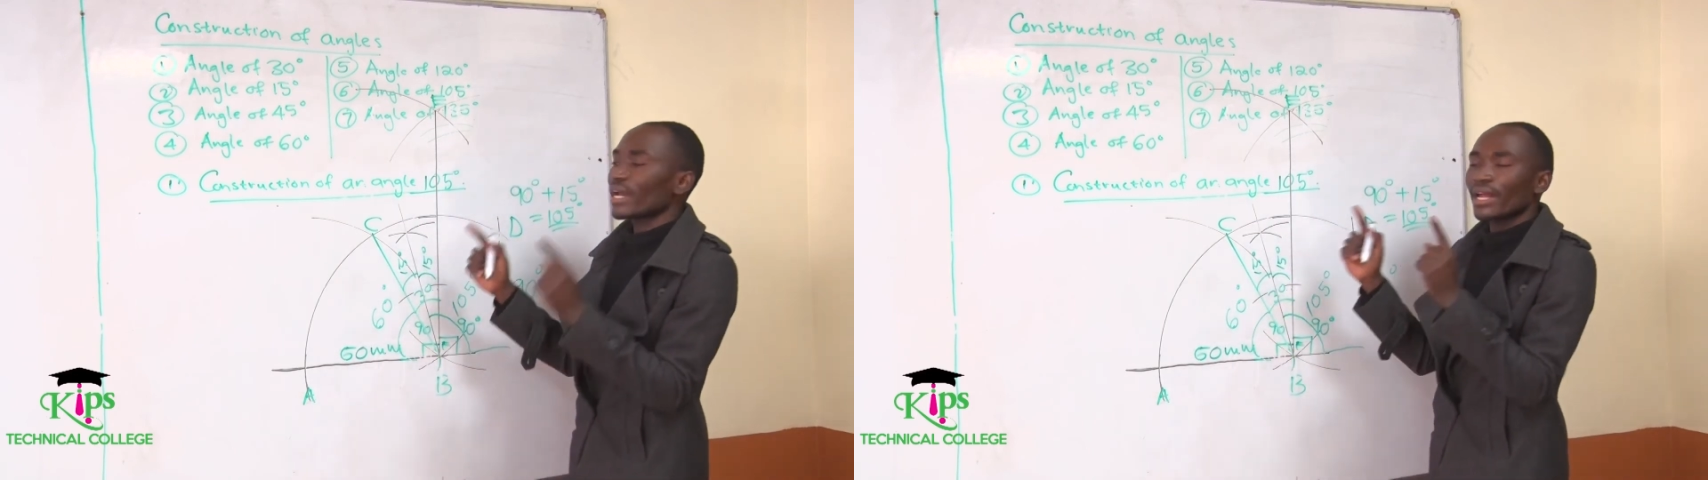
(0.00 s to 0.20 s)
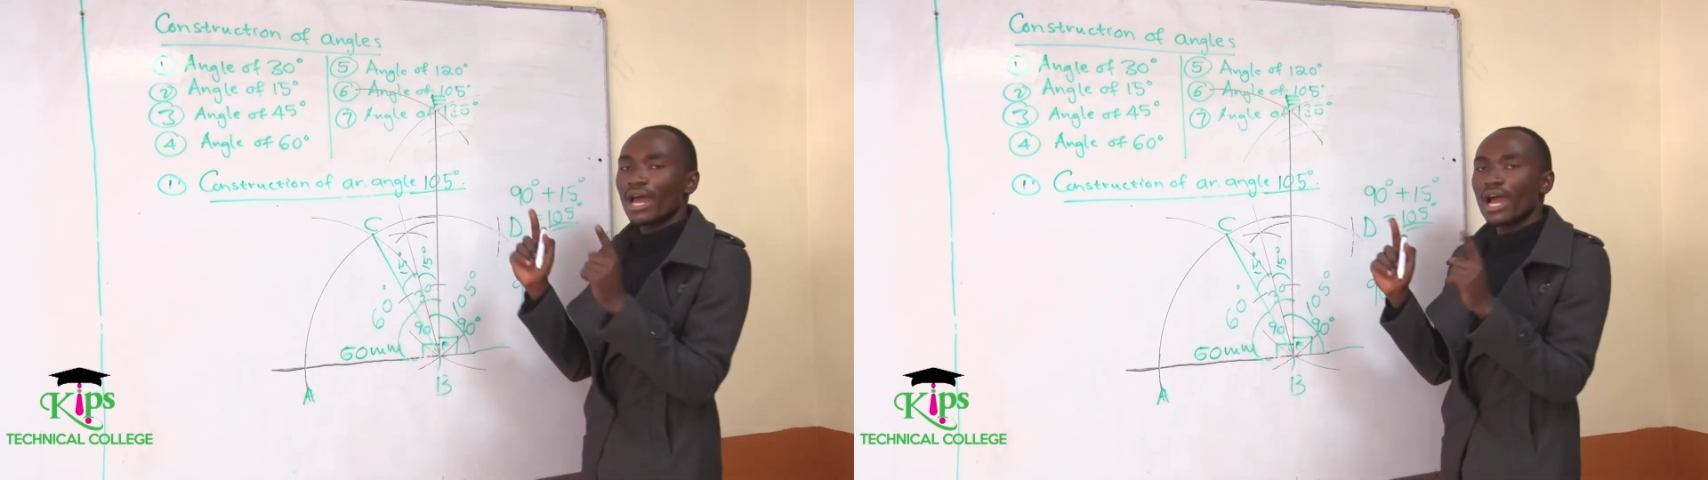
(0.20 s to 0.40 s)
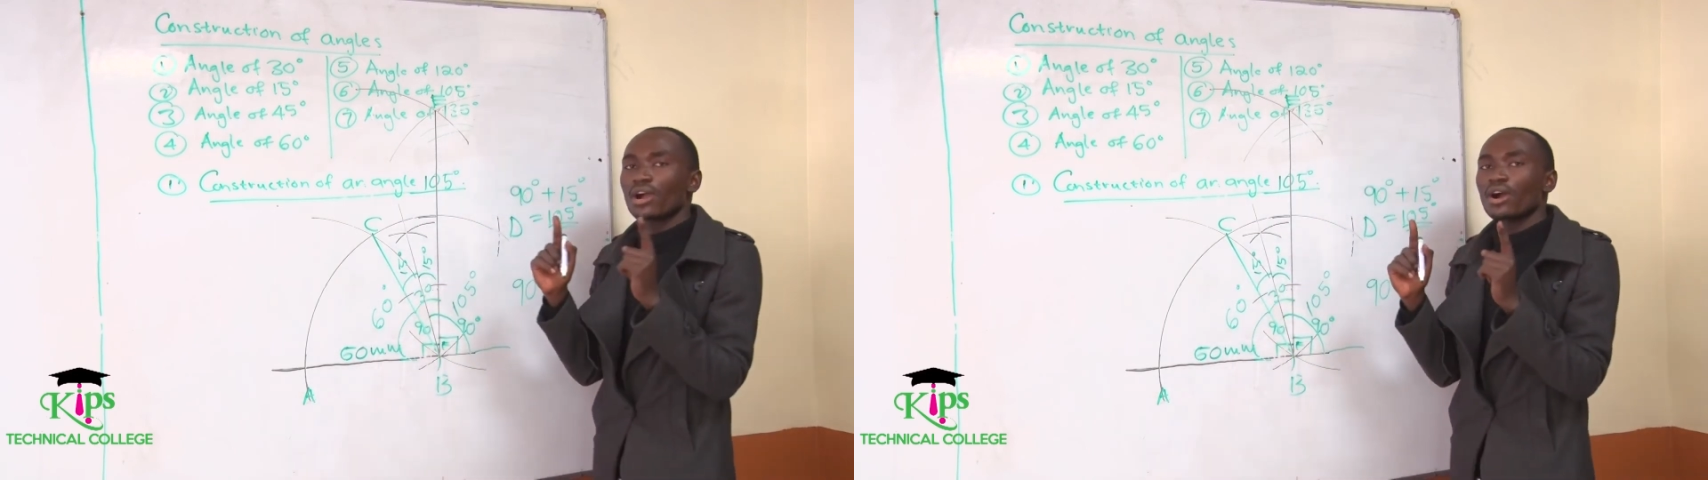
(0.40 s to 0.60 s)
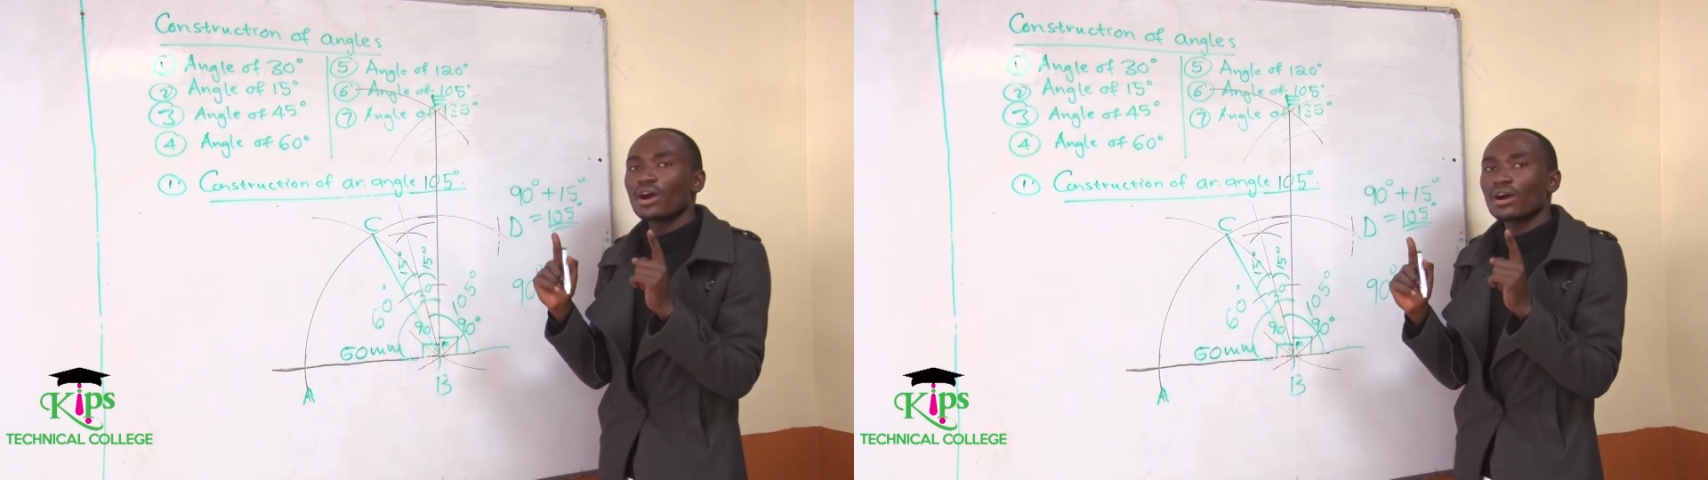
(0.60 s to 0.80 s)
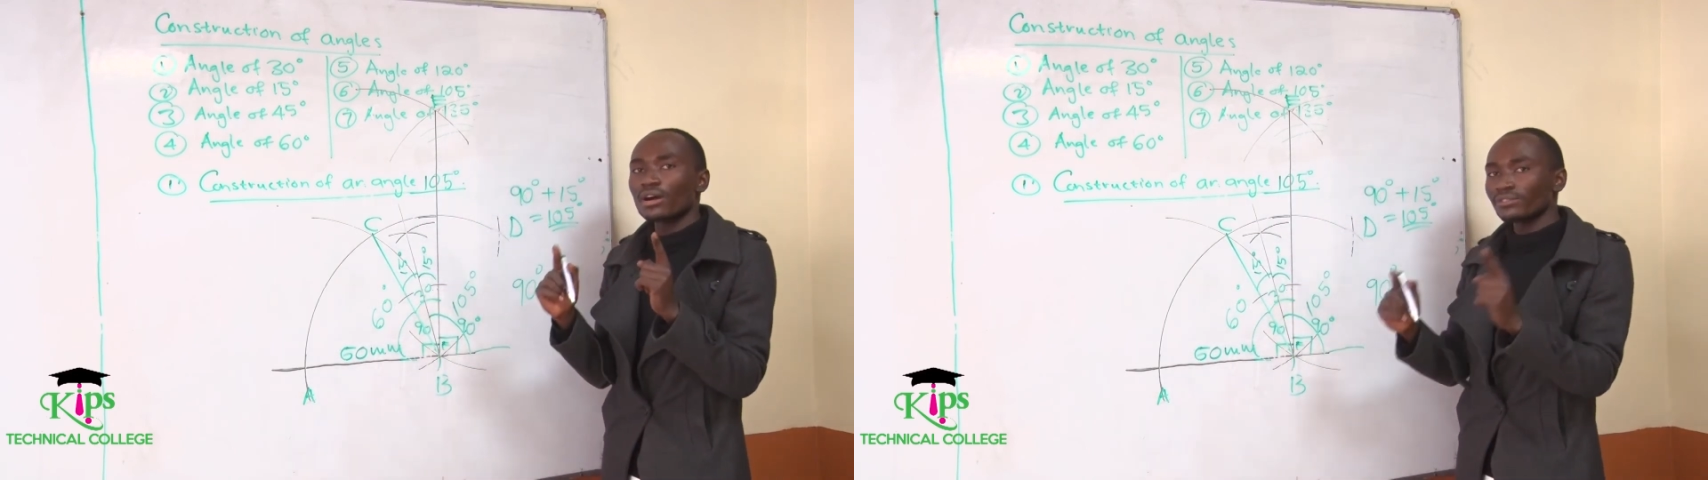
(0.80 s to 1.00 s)
an angle
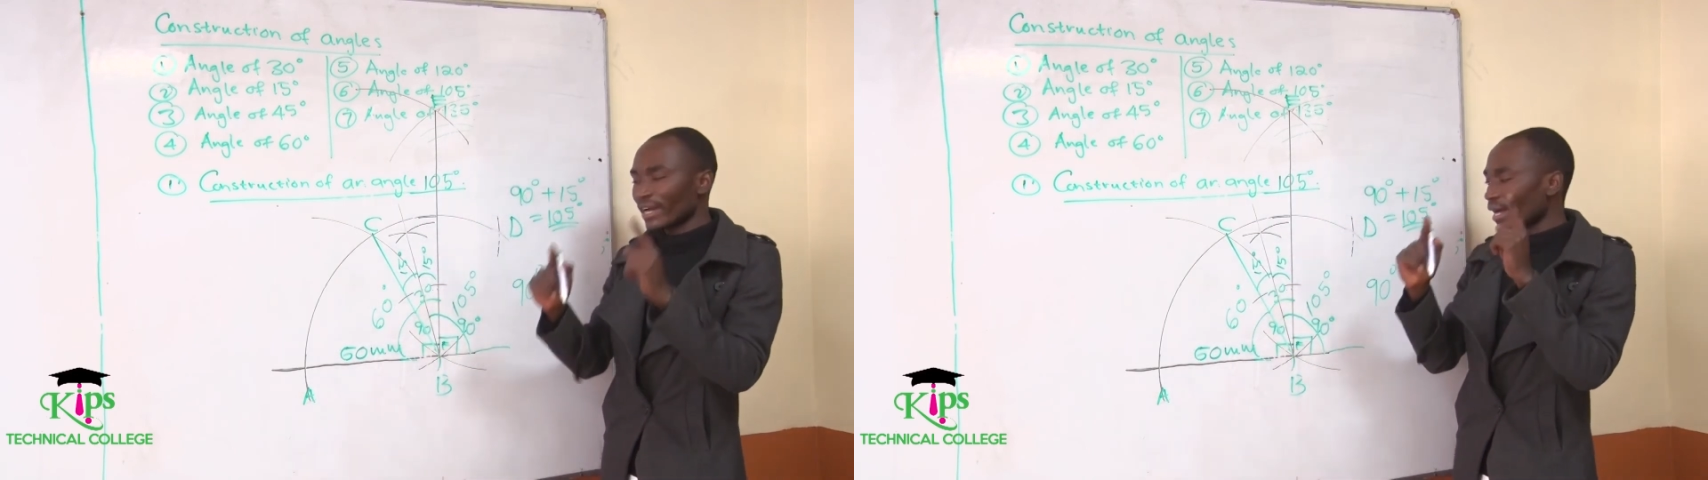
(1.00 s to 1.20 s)
of